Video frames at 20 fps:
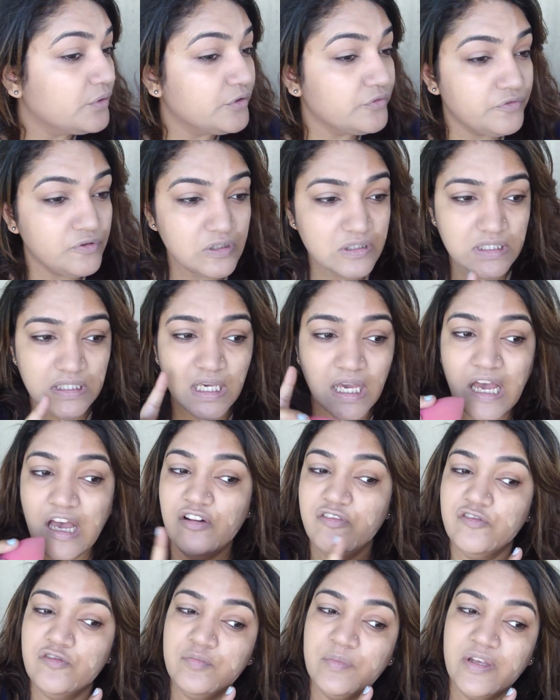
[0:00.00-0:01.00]
If you see
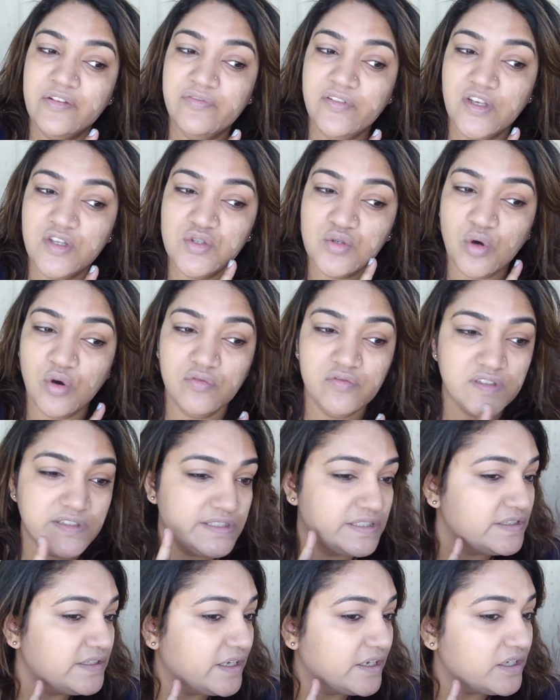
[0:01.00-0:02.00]
half of my face,
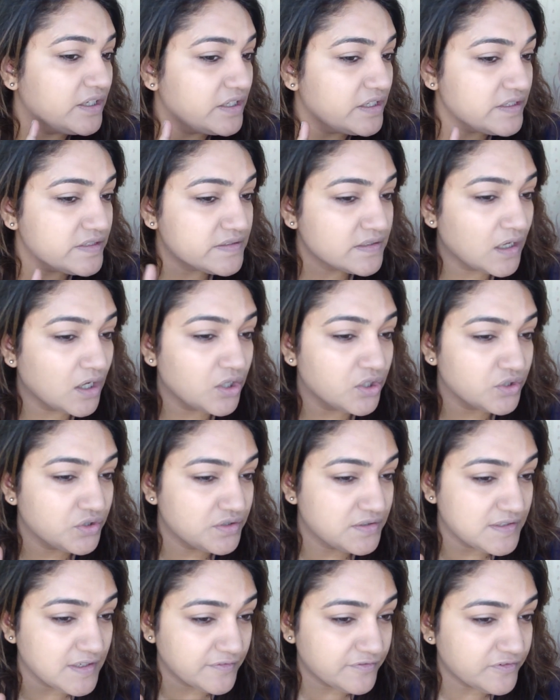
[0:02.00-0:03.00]
obviously there is a
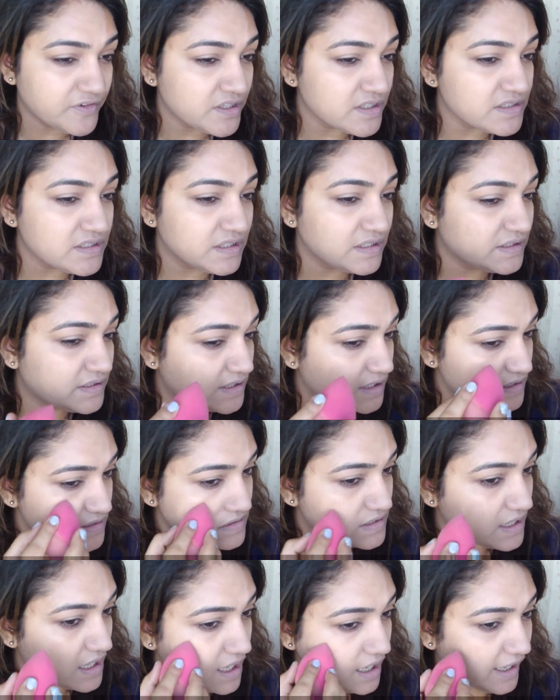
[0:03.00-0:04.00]
difference. It
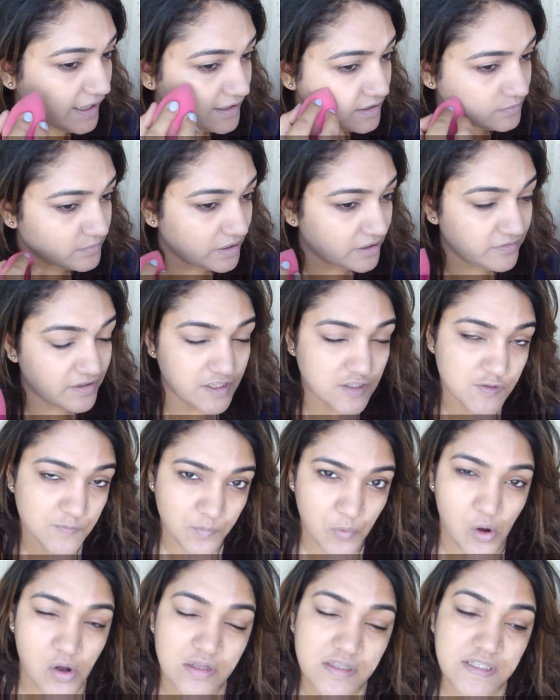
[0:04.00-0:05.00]
does hide my red
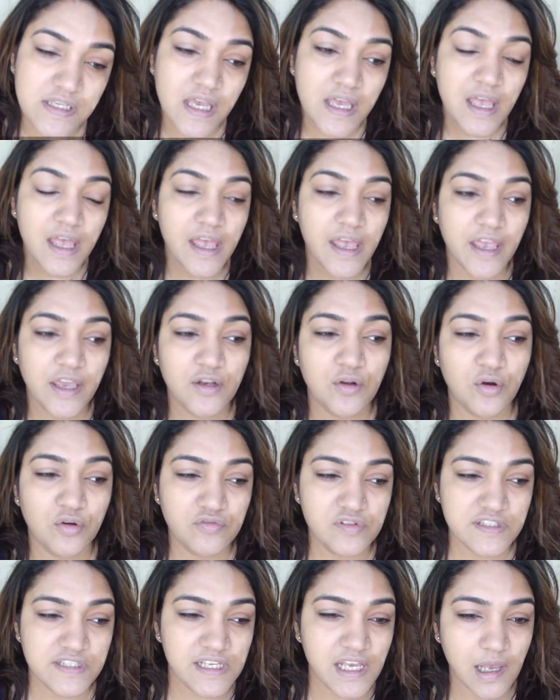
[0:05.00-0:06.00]
spots, and
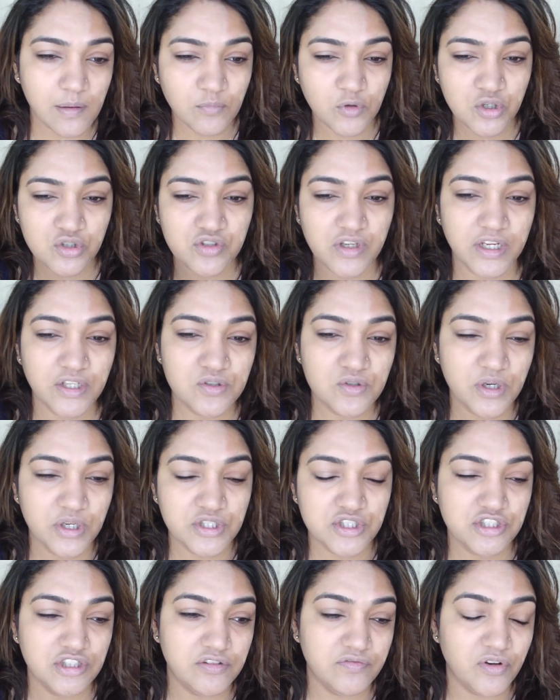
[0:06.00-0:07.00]
obviously I'm not trying to
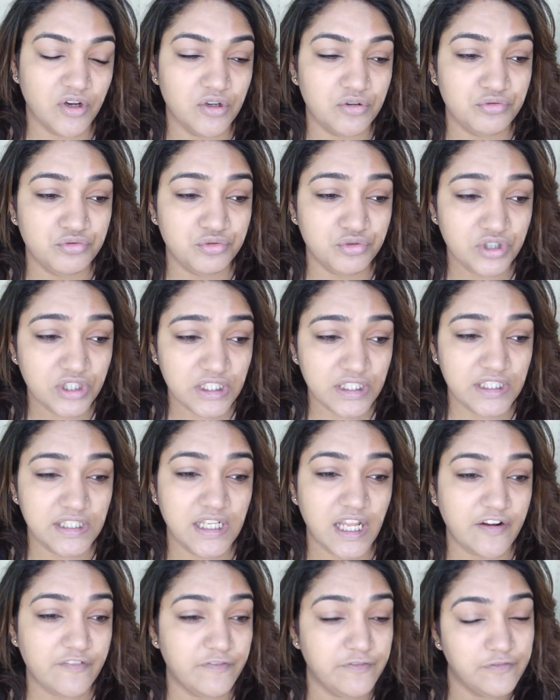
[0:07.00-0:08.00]
achieve a
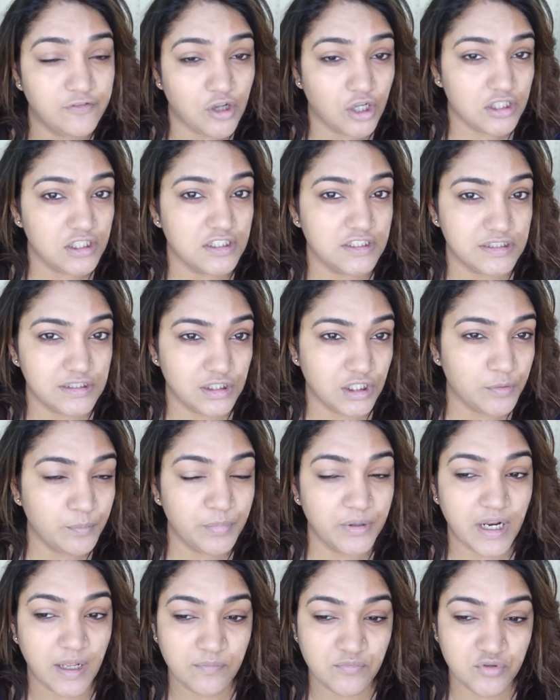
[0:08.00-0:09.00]
really like flawless
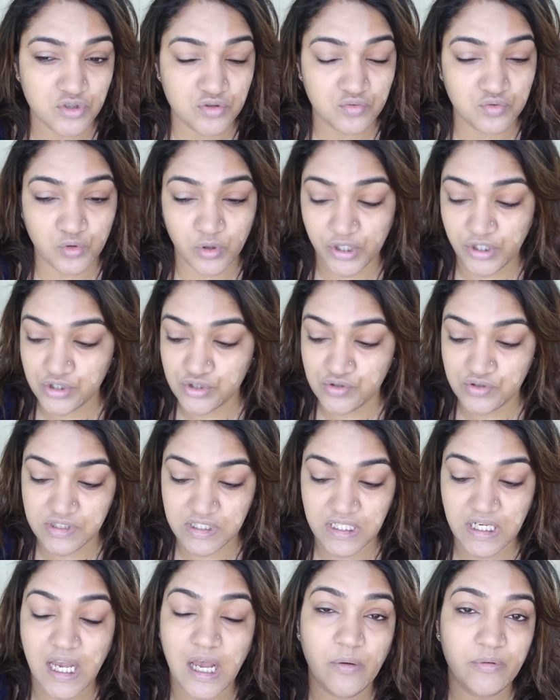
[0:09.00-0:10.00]
look, but I'm just going to
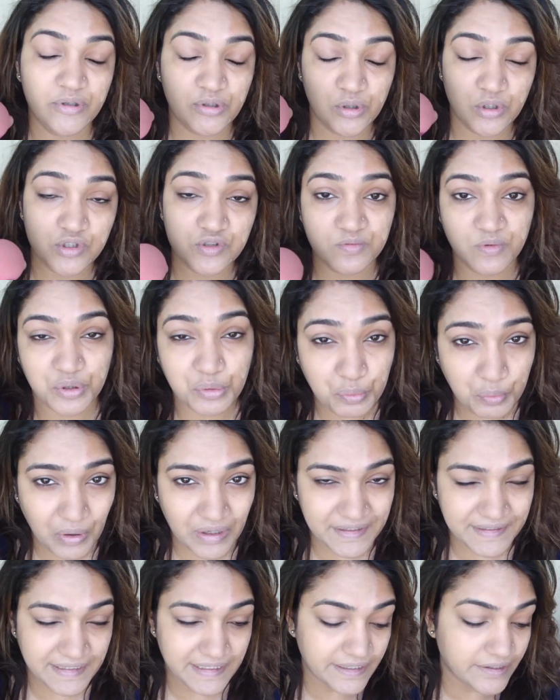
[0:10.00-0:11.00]
see how it looks with
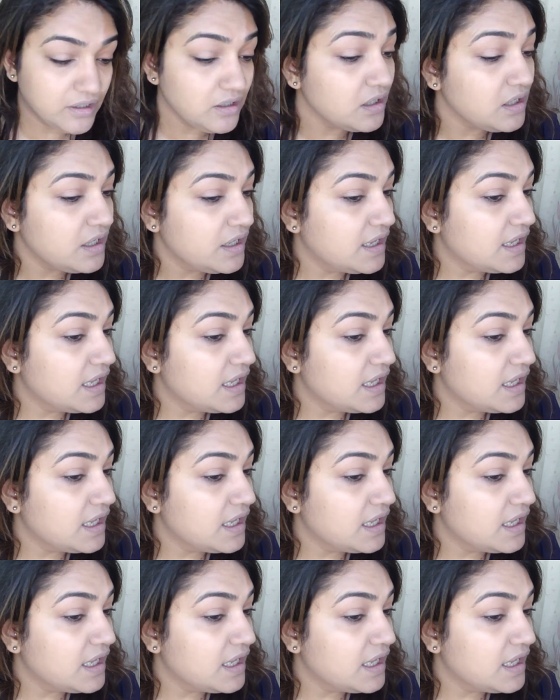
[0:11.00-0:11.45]
one layer.